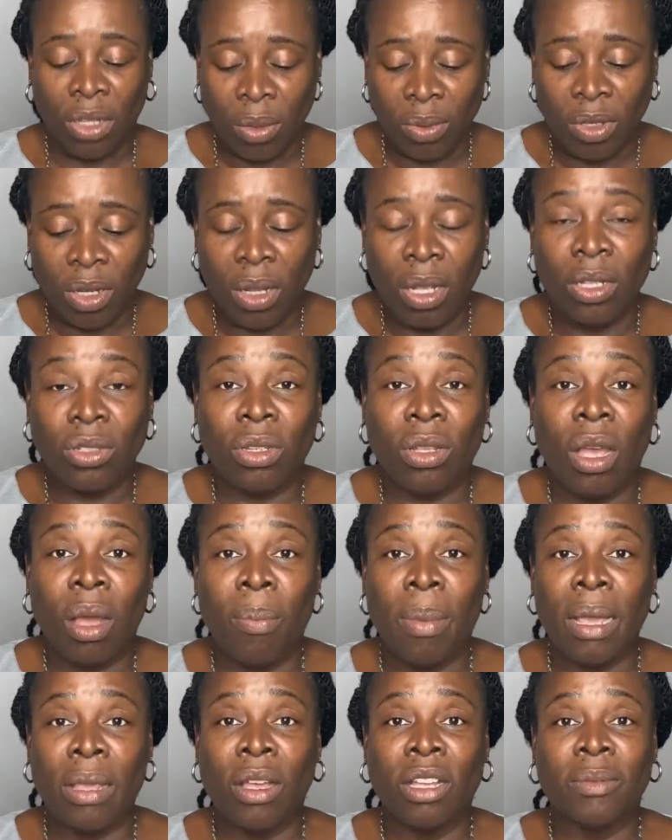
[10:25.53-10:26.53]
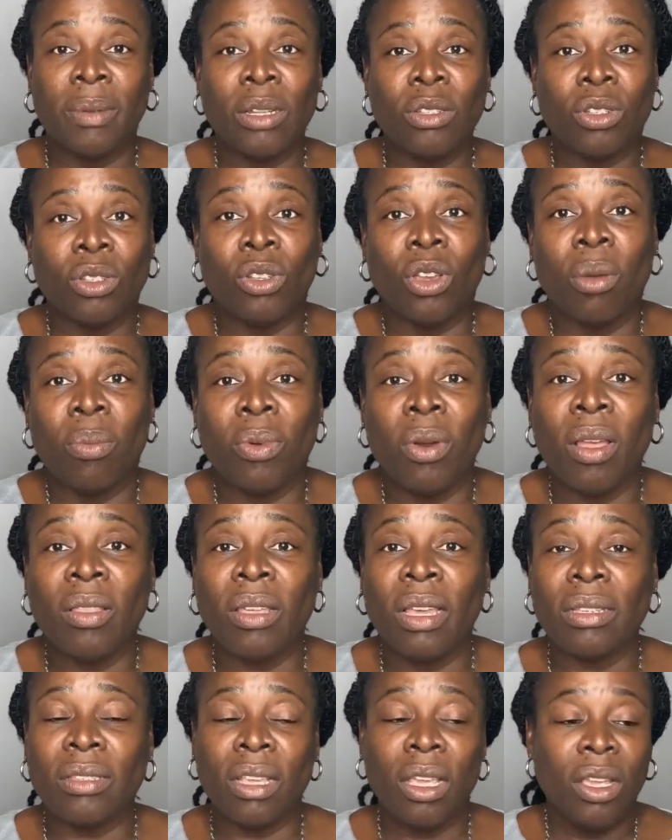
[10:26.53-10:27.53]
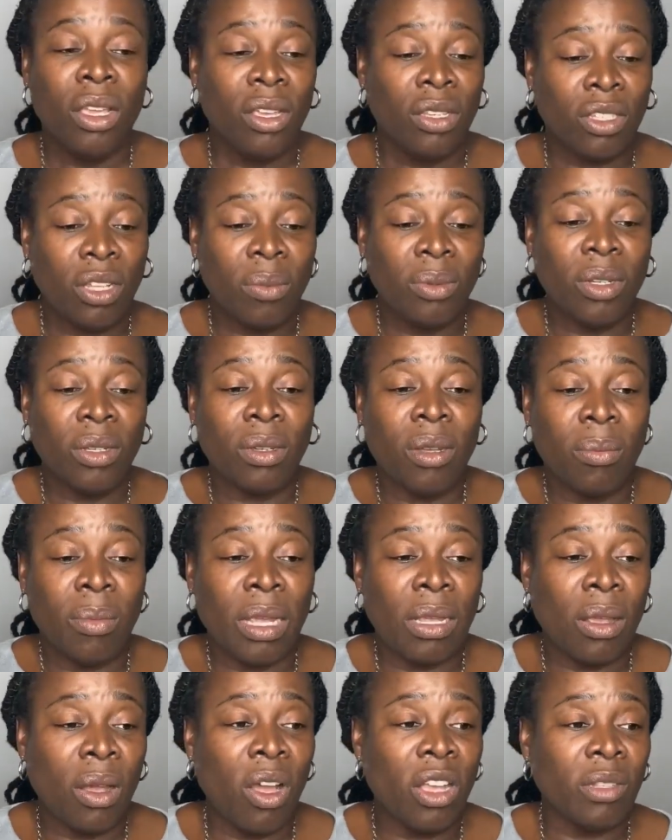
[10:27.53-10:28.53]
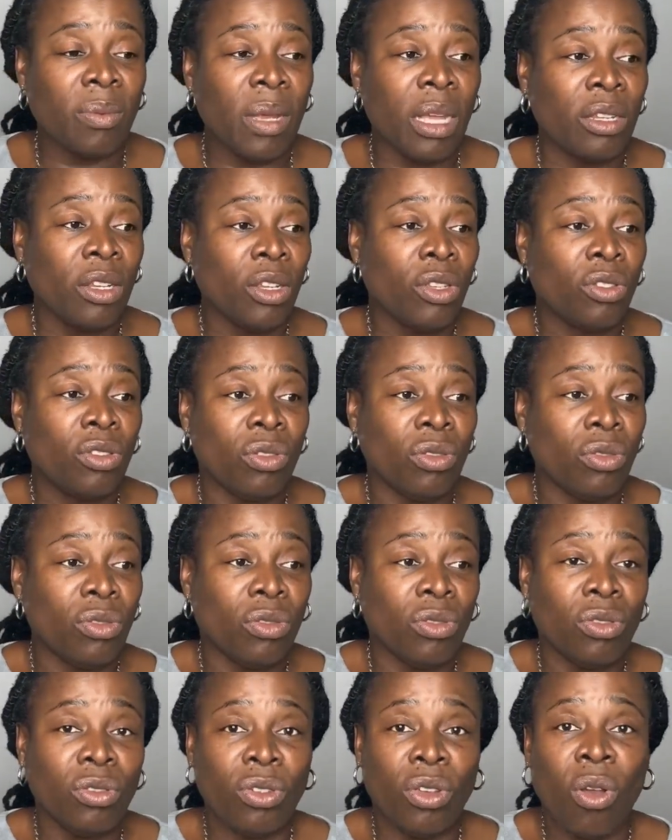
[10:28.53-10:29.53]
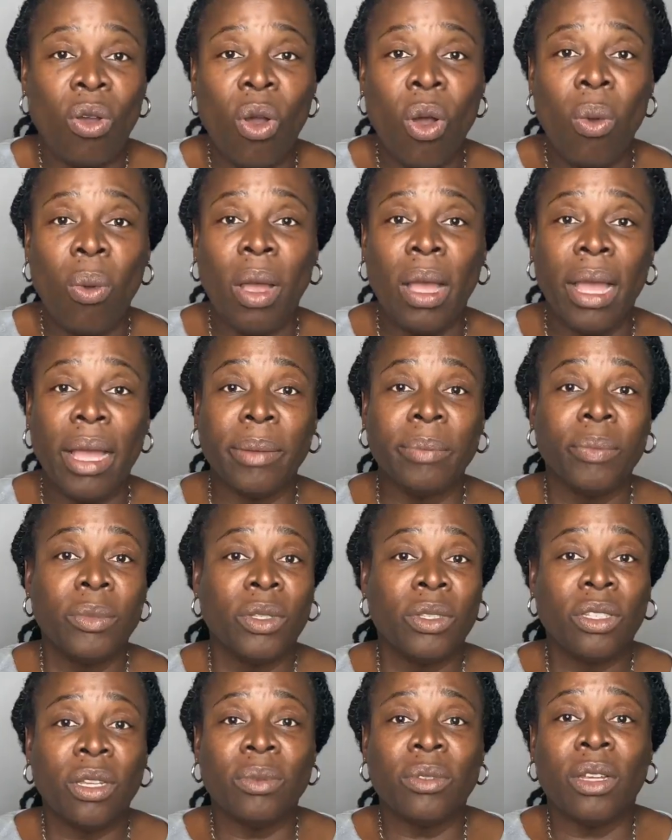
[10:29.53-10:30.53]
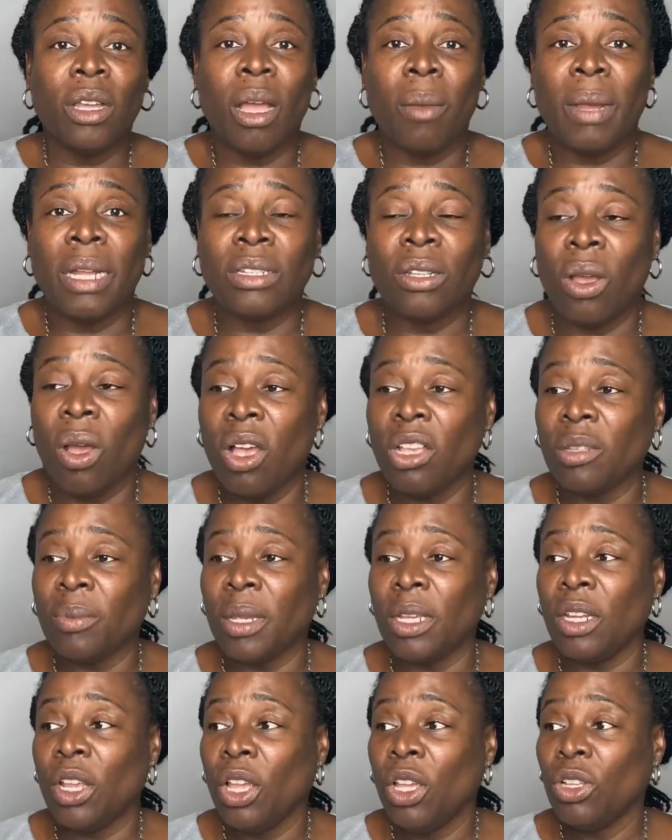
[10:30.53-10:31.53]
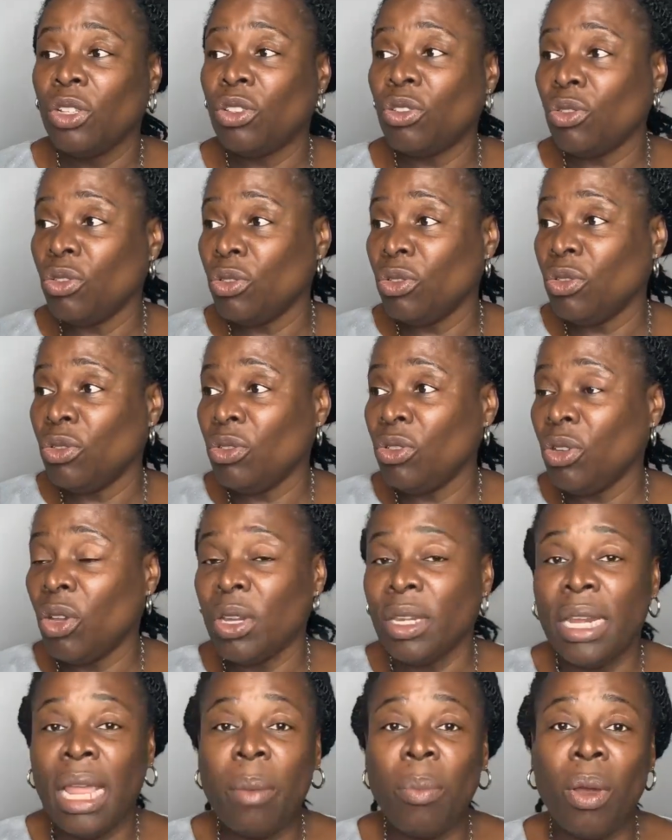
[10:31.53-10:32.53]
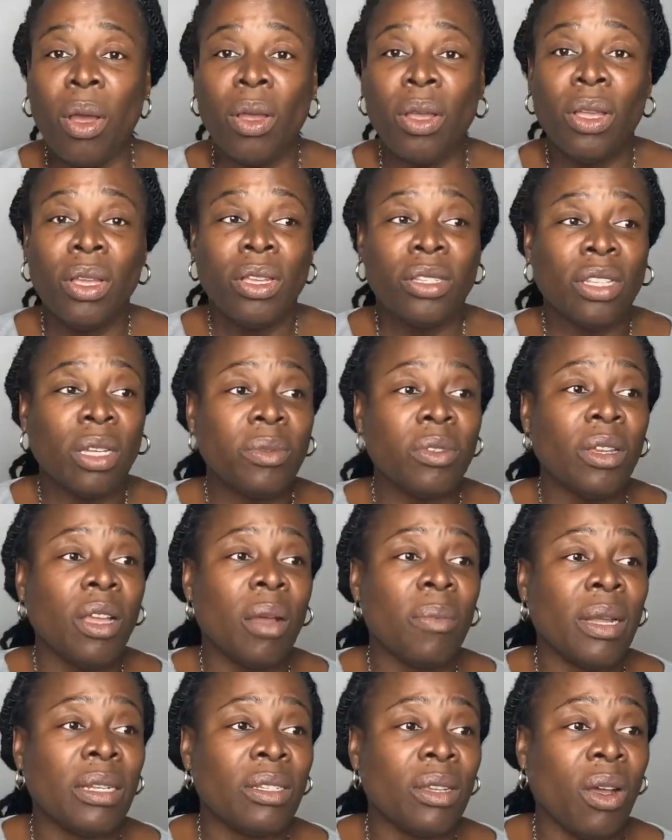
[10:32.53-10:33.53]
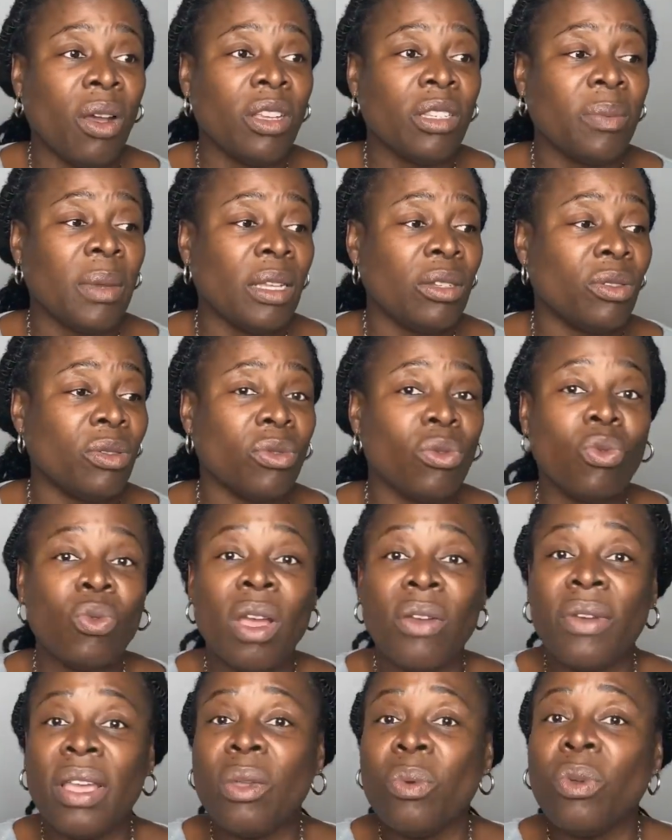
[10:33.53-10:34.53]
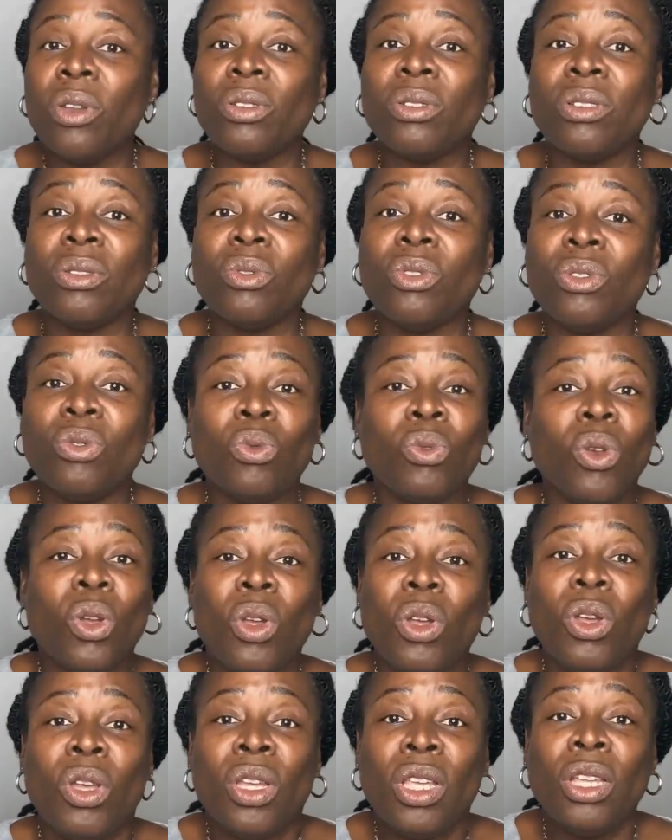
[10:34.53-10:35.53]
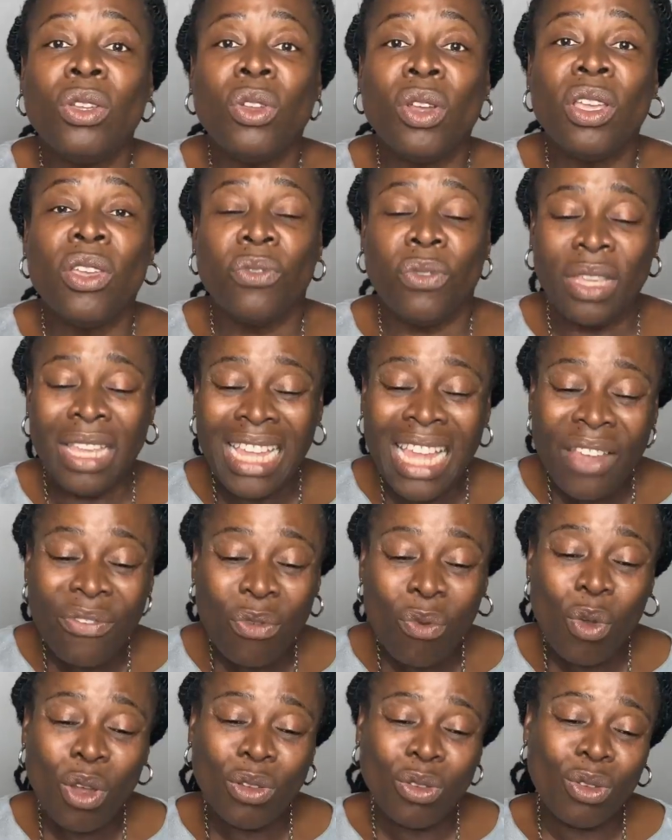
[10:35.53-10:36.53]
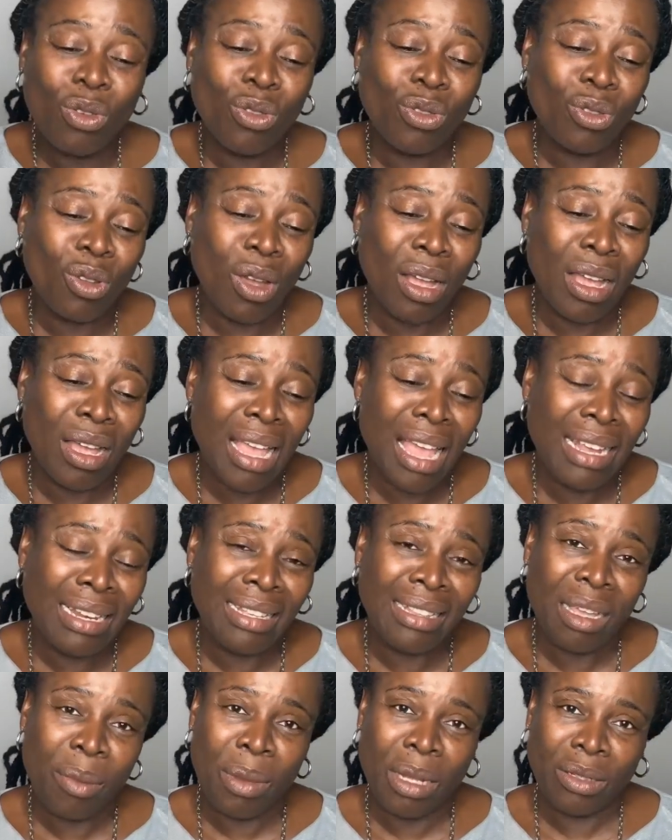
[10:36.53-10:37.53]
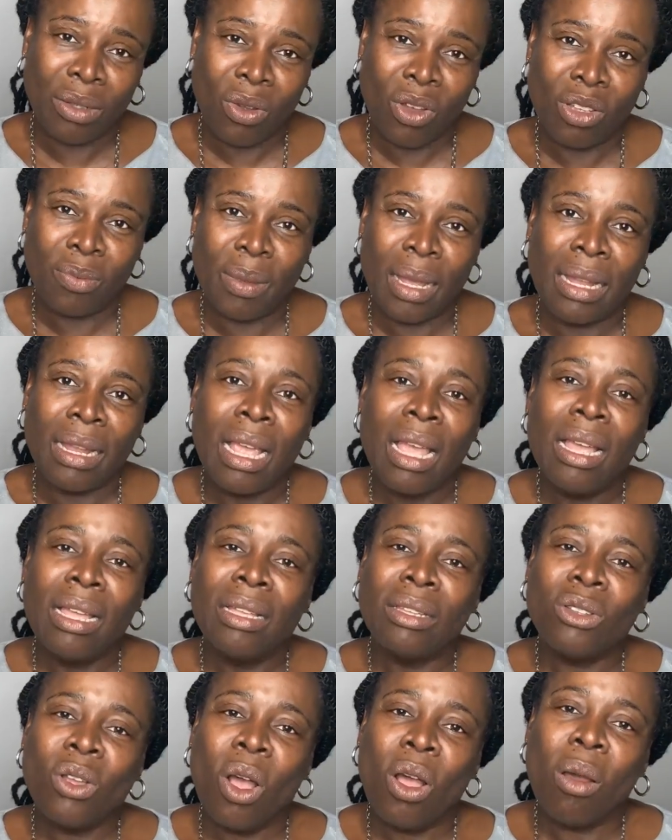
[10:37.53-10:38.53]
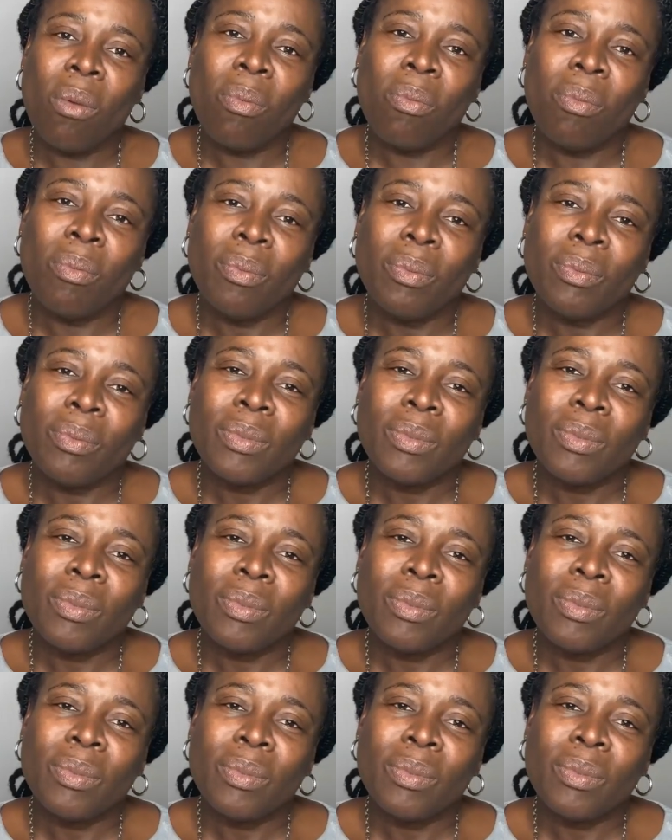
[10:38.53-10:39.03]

Stop talking about your husband to your brothers. Stop talking about your husband to your co-worker. Stop talking about your husband to your neighbor. Stop talking about your husband to whoever you want to. You know, if you even want to talk anything about your husband, talk